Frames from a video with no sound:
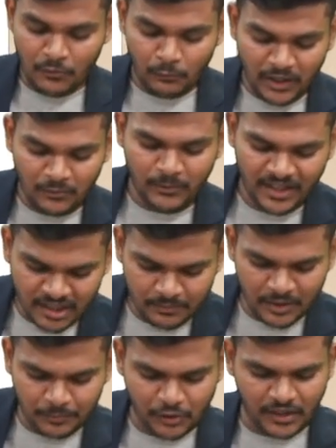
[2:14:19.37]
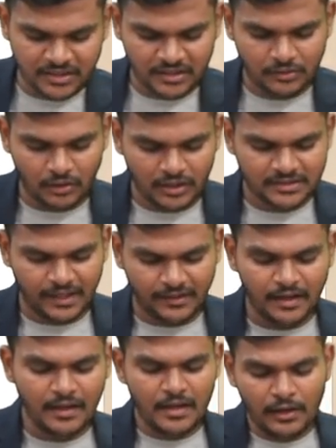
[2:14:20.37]
when variable production costs are
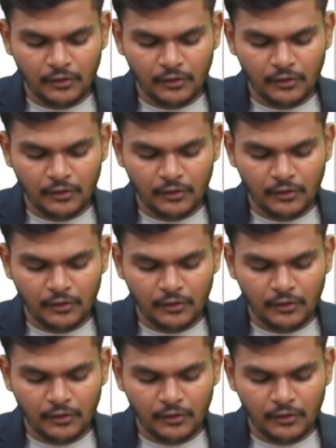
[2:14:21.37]
a